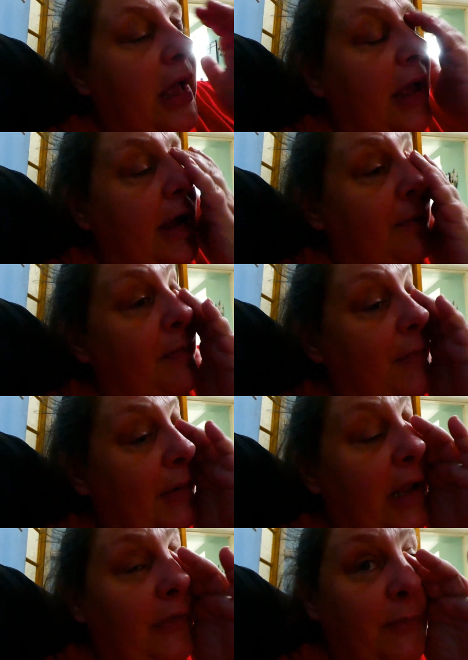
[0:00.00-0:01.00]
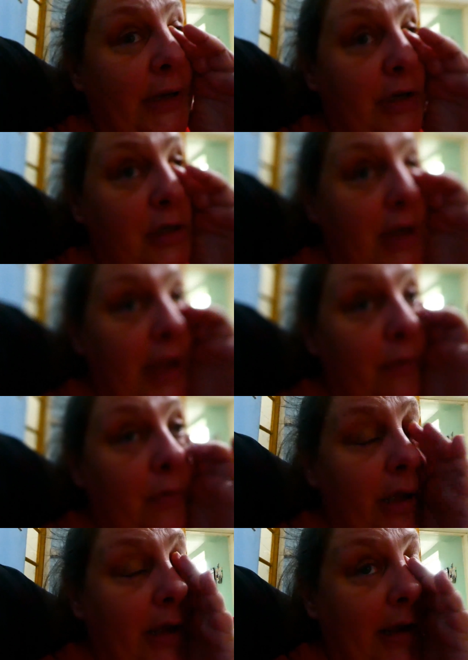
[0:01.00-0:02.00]
Um, I'm going to have some lunch
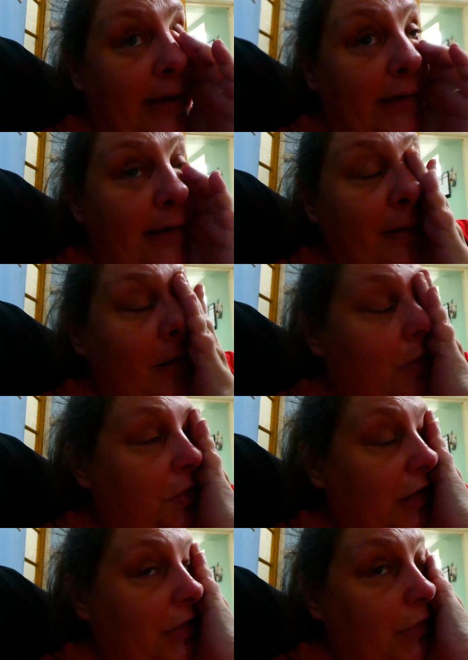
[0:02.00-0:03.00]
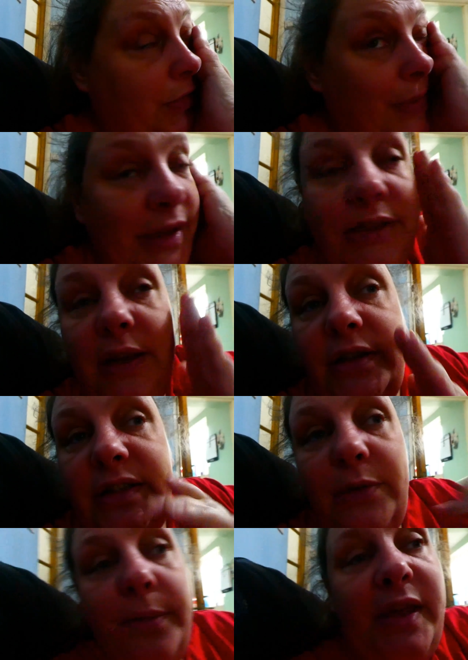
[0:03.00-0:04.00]
now and then I'm going to go upstairs and do some bits and I'll
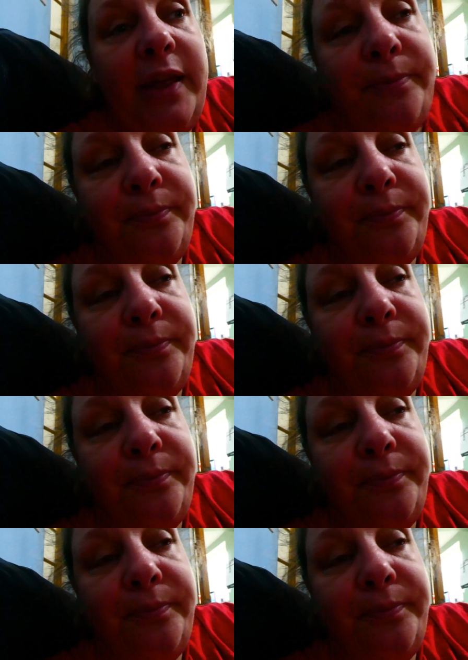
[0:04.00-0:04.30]
see you up there.